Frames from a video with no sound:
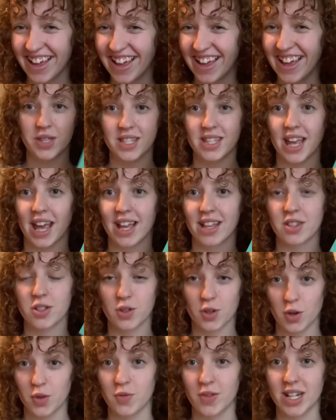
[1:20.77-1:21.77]
Obsessed
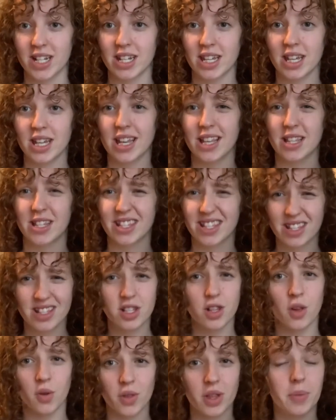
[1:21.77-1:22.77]
already. Is
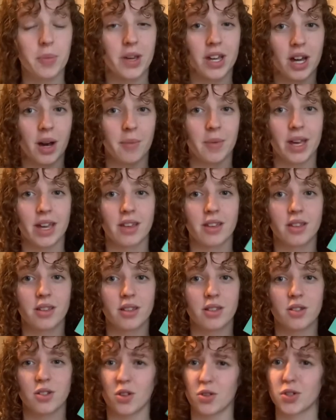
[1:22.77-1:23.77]
slowly becoming,
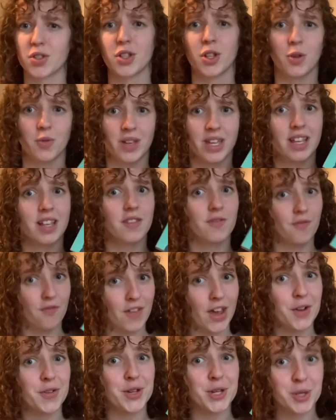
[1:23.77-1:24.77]
not slowly,
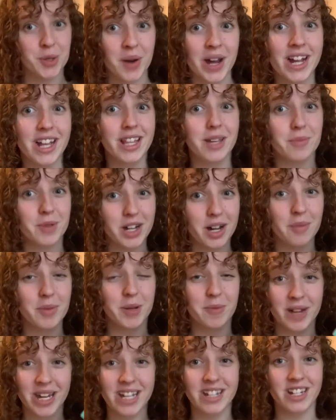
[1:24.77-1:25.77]
very quickly becoming
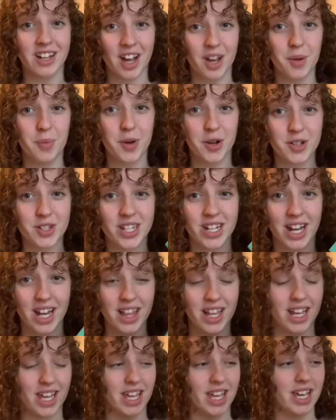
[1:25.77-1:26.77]
my entire
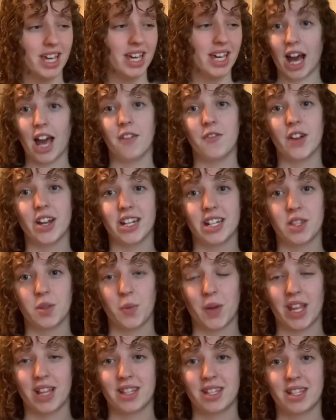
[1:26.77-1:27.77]
personality. I've read In the
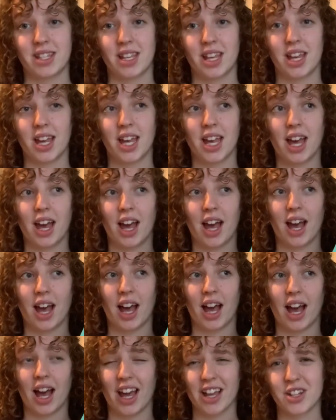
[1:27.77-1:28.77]
Weeds.
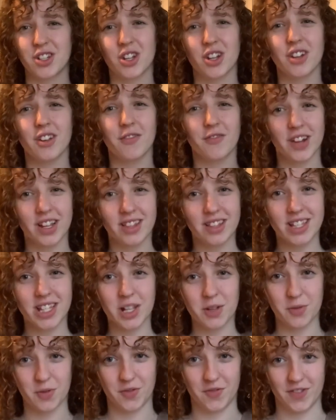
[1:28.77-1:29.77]
I shouldn't have read the
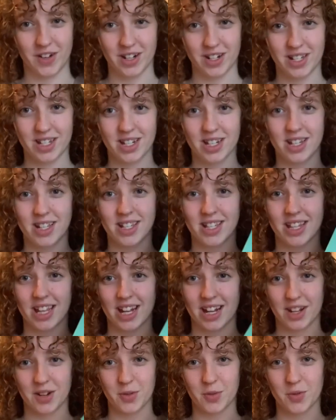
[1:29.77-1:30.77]
sequel first because then
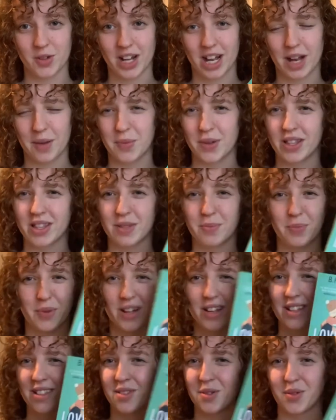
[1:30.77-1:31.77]
I know what happens, but
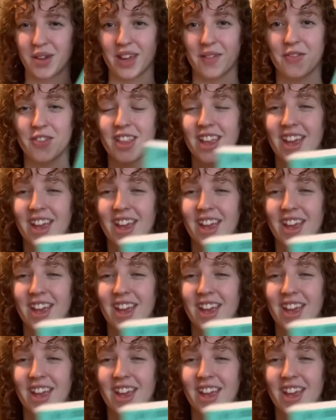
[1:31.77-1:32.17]
it's okay.